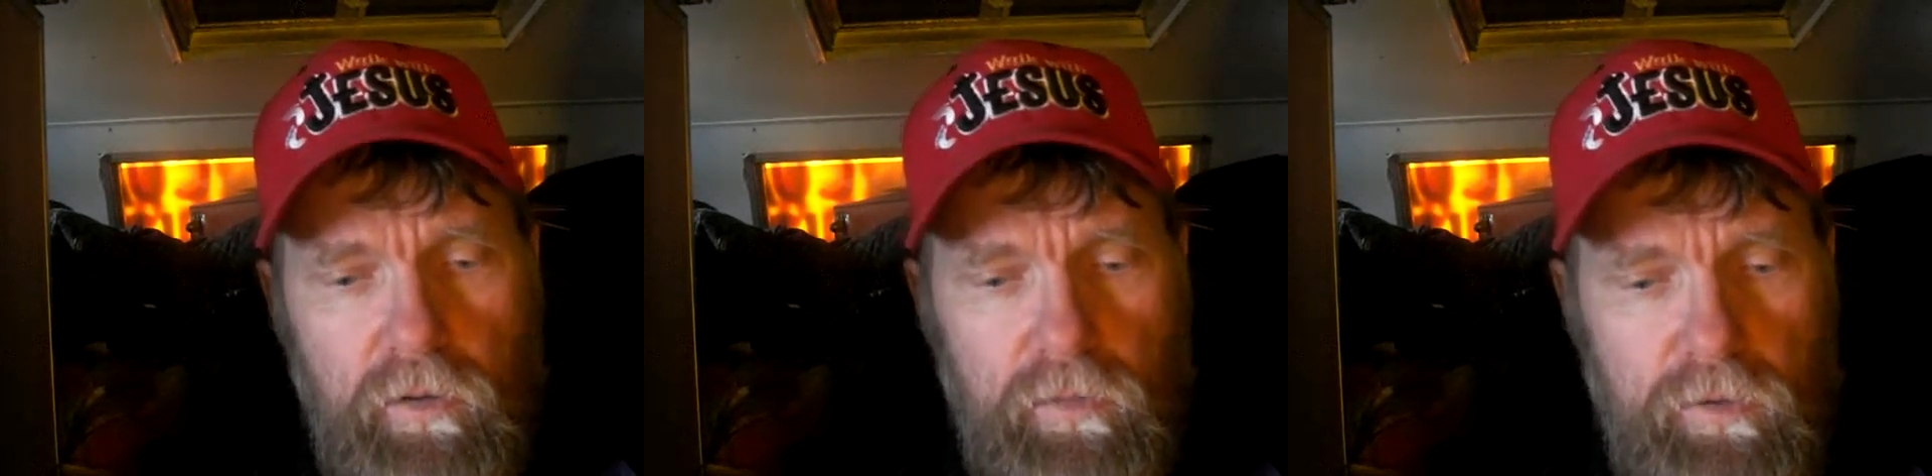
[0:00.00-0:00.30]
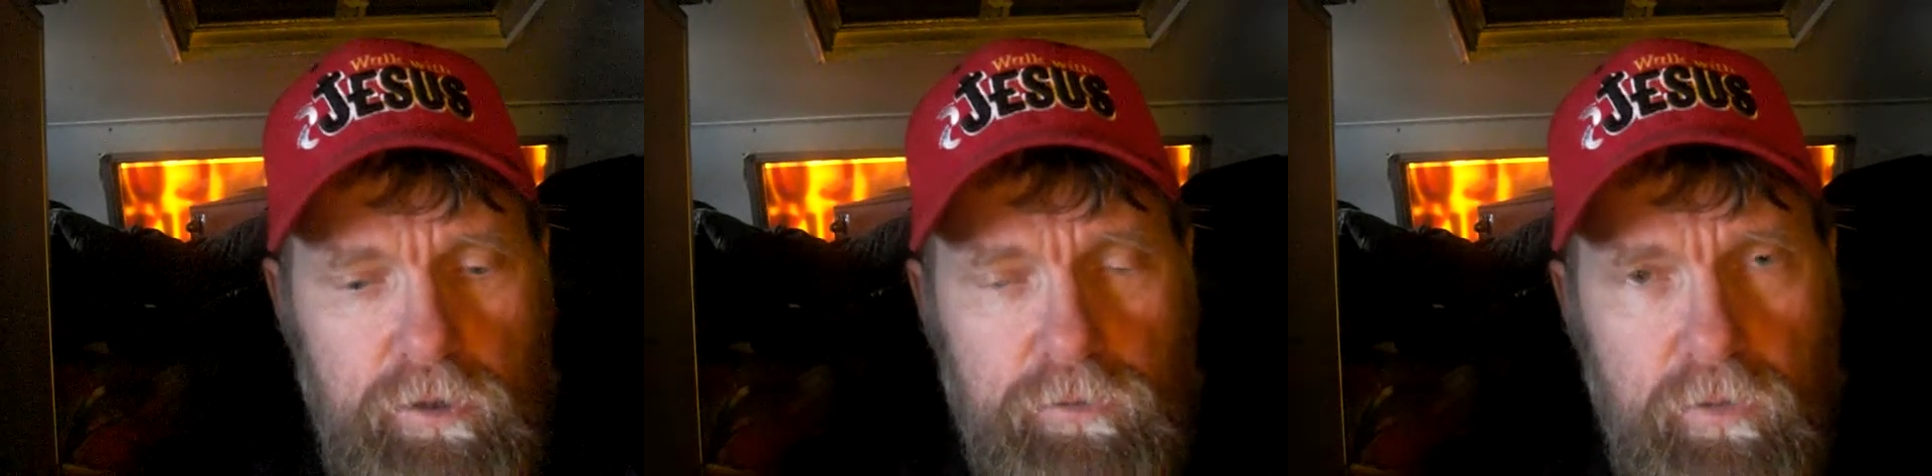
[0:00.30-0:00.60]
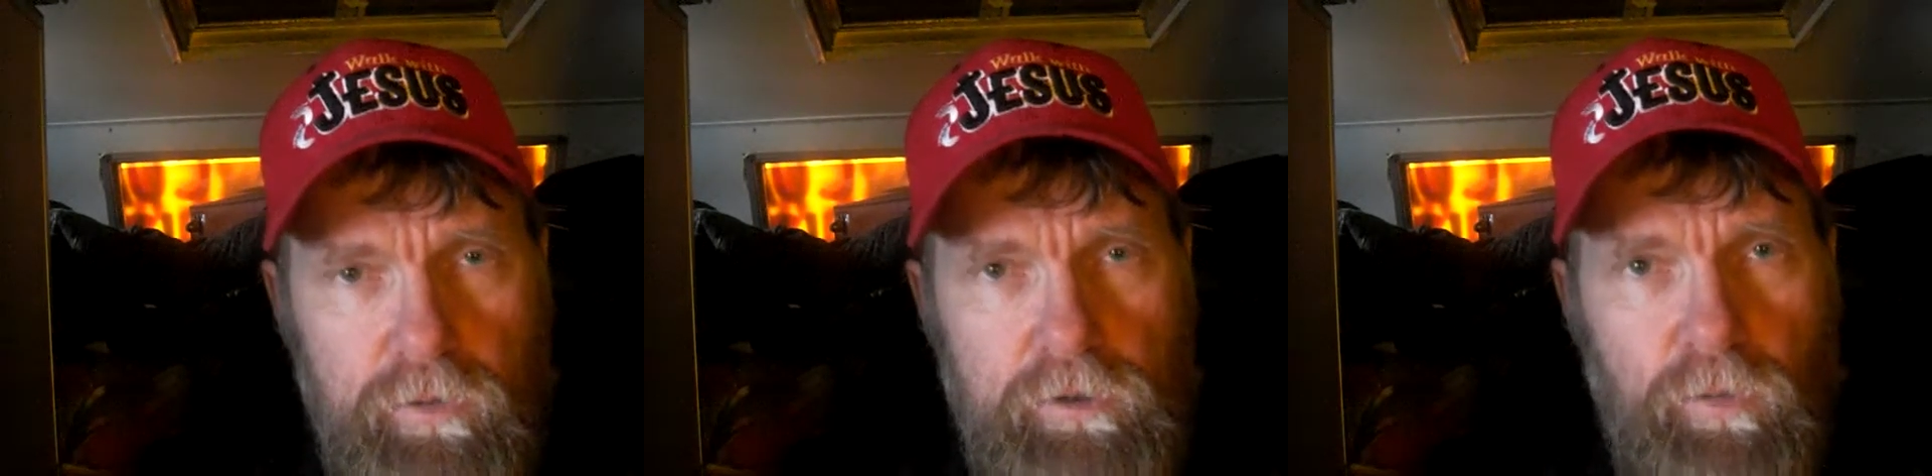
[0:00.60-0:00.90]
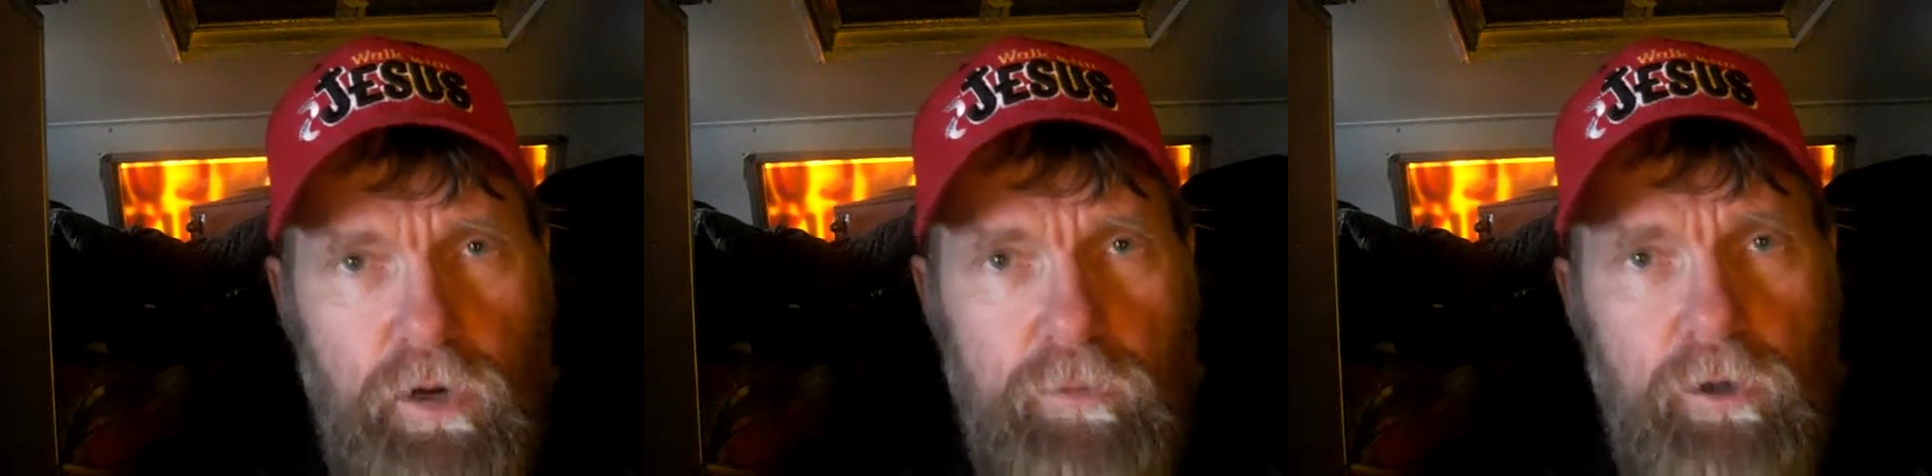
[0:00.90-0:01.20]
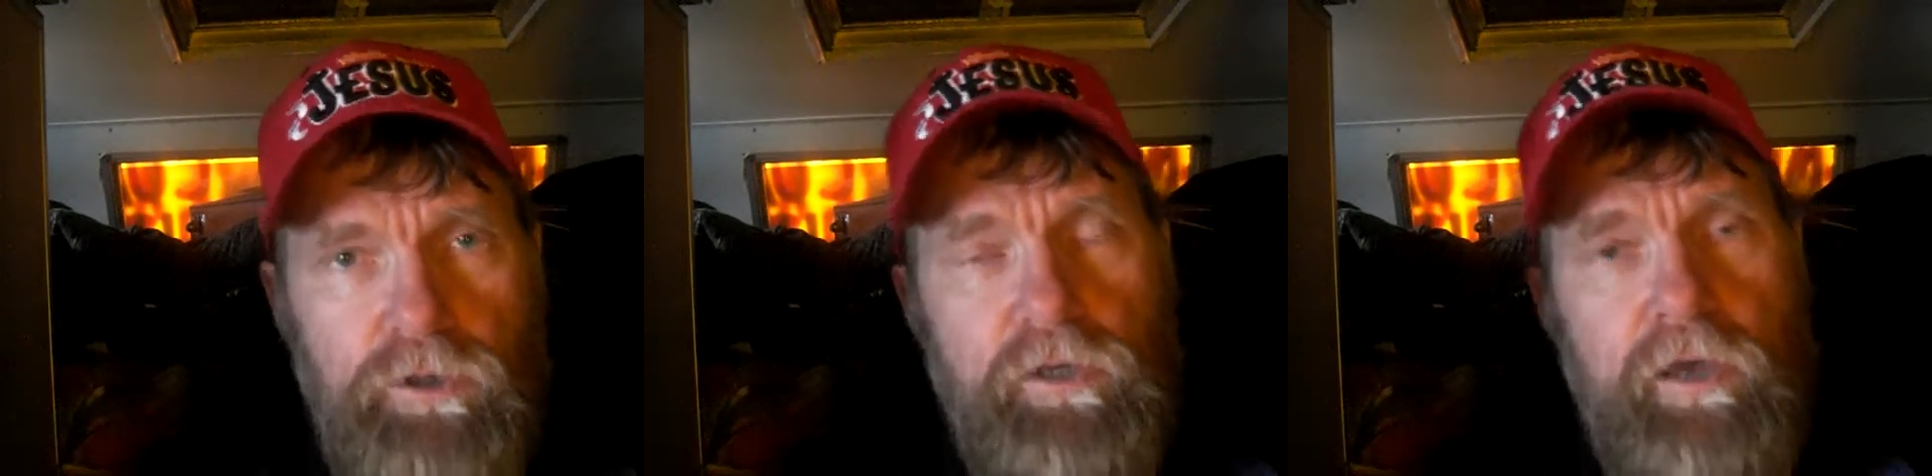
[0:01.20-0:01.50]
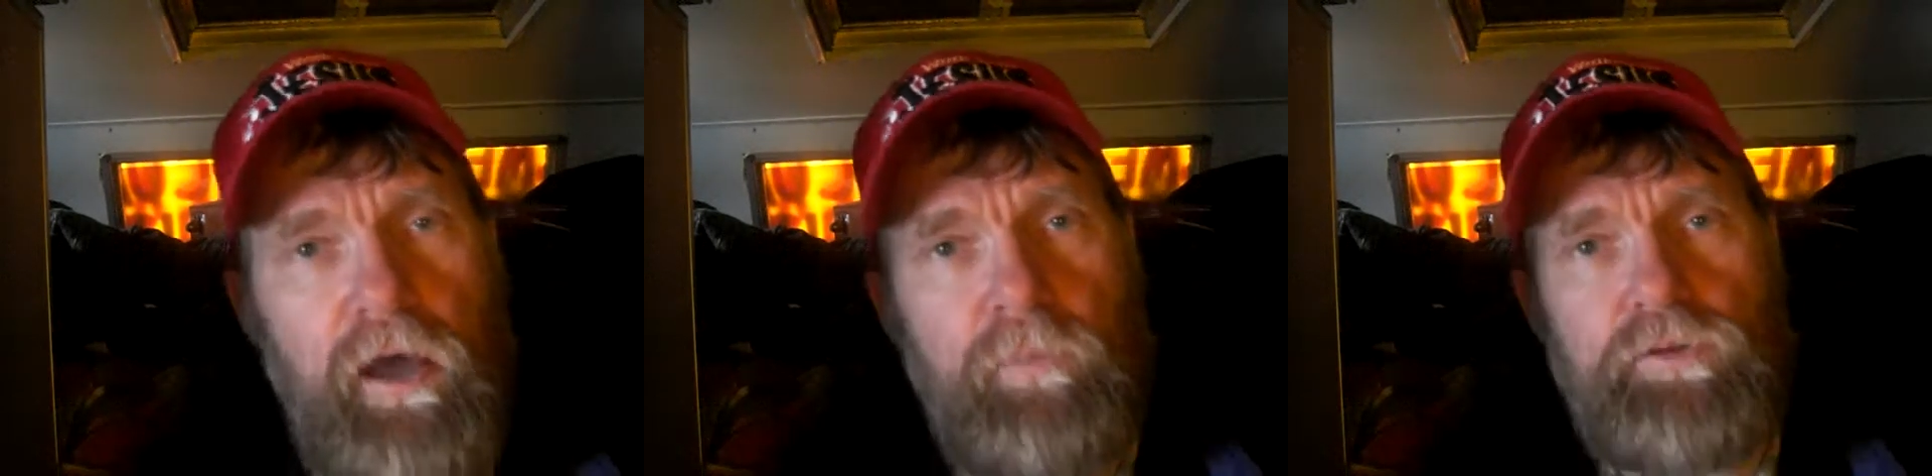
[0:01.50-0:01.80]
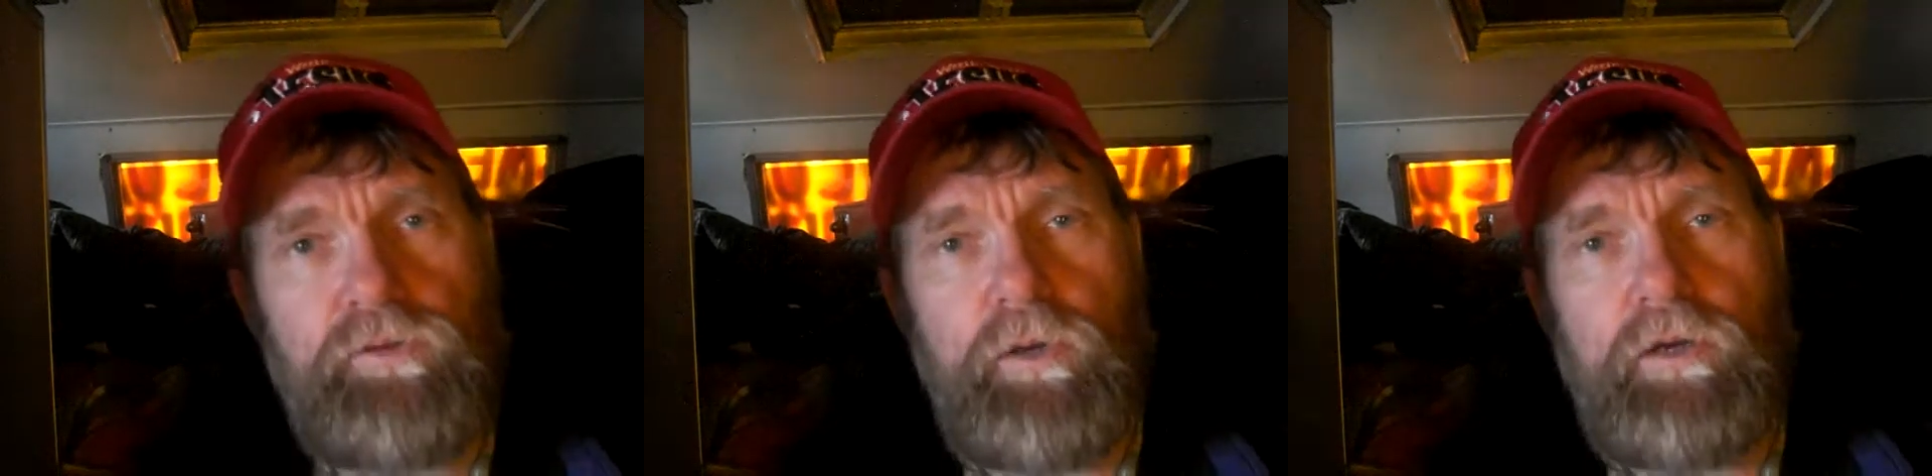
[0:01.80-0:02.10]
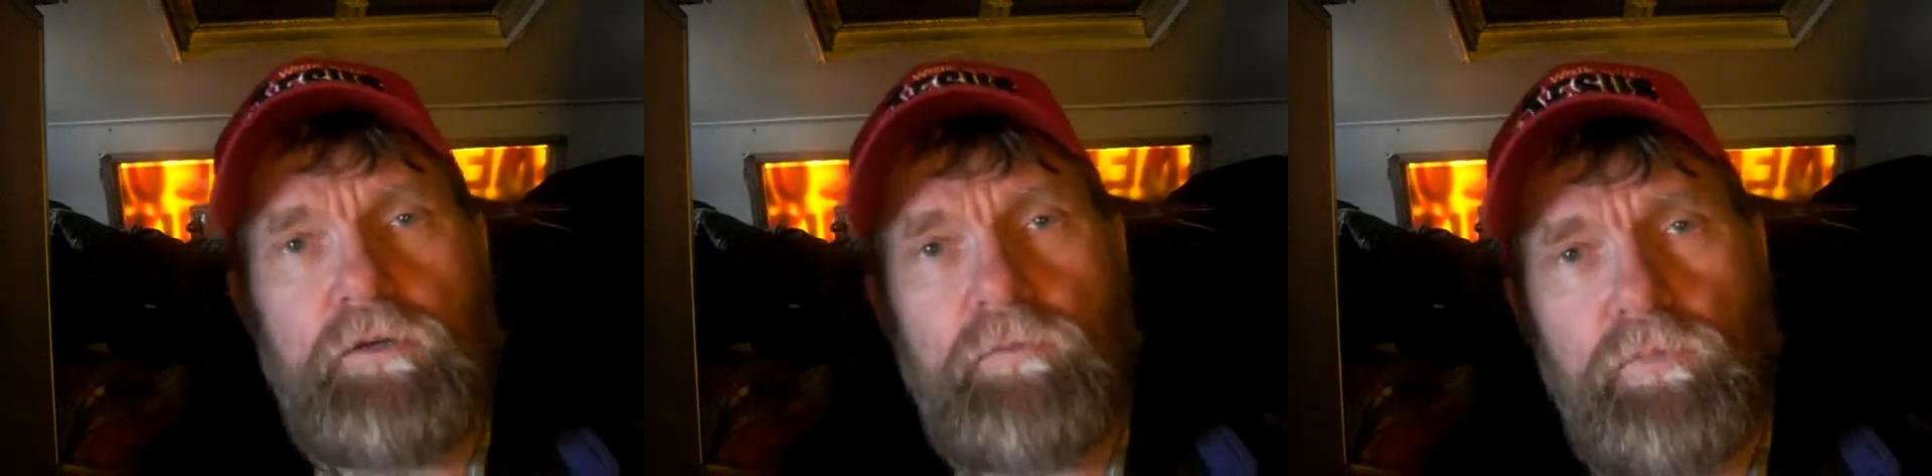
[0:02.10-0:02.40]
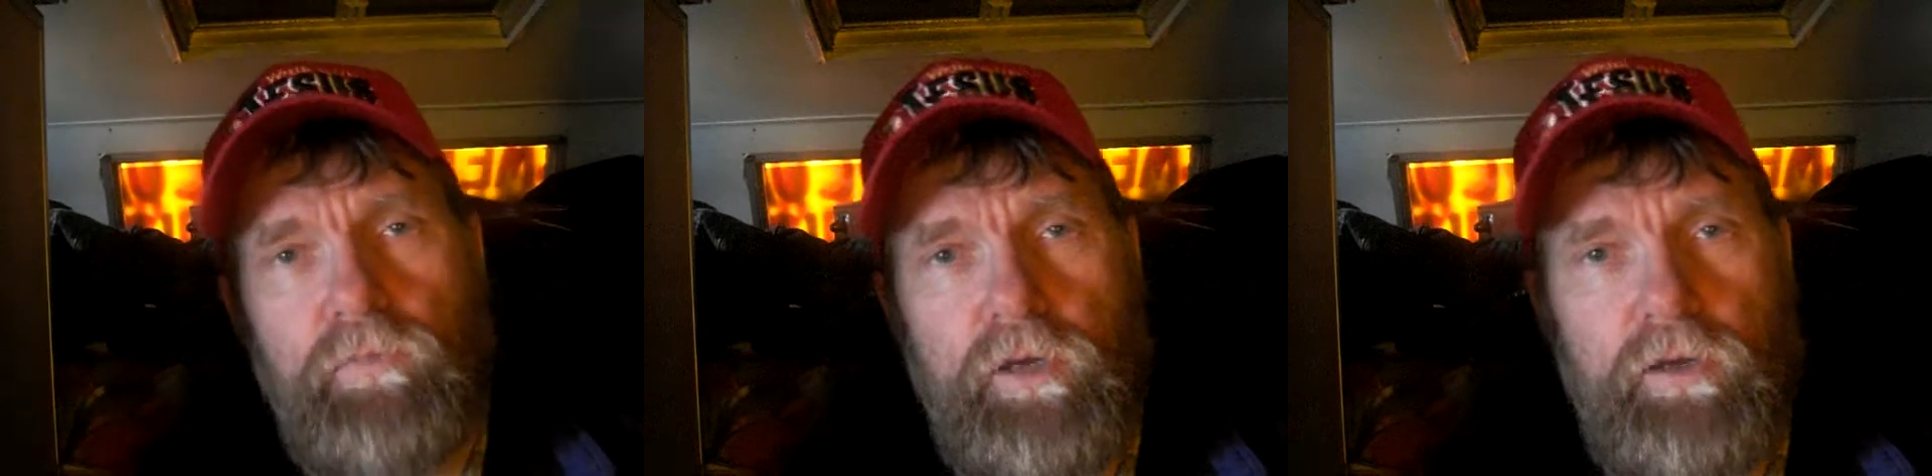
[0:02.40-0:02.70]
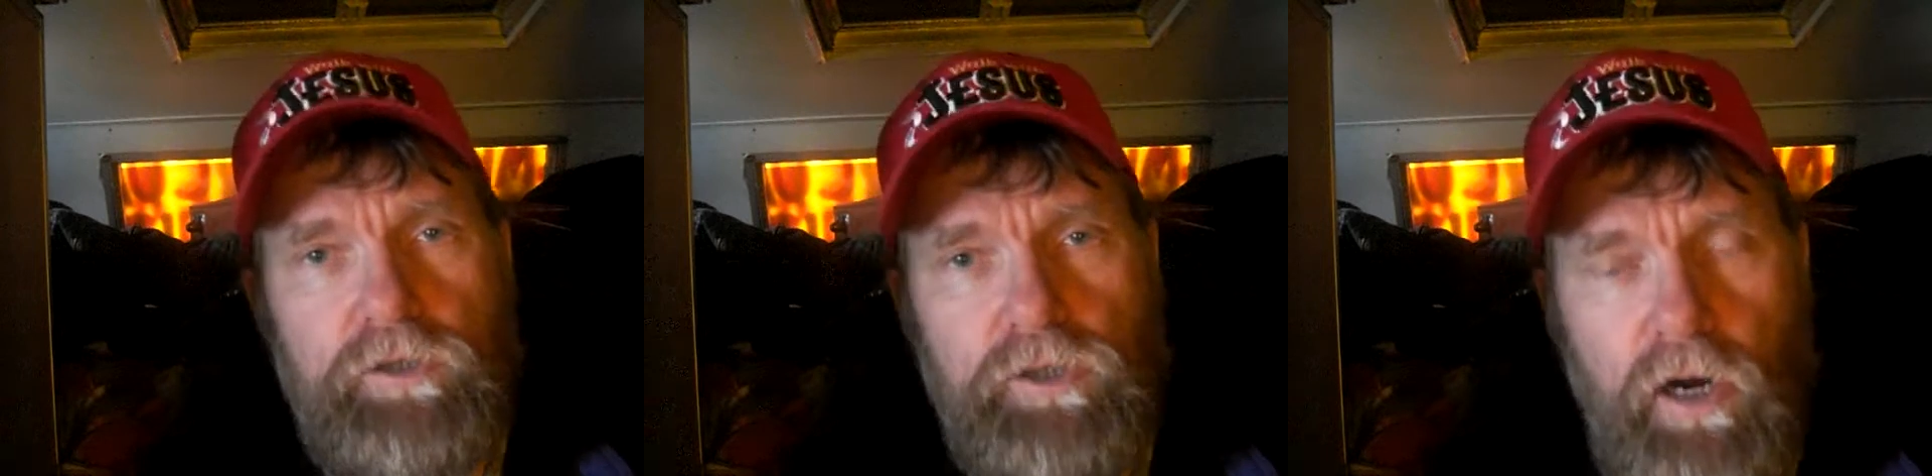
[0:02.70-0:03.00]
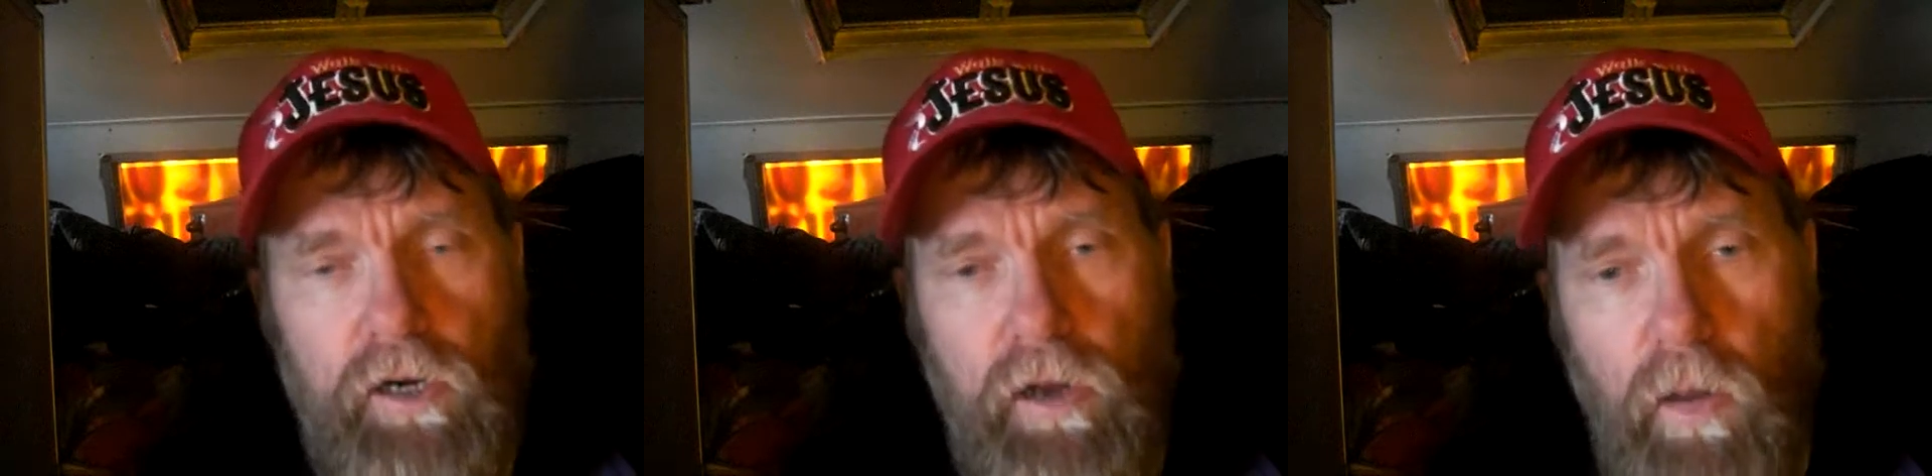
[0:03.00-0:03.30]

these 40-person camps, as being a start.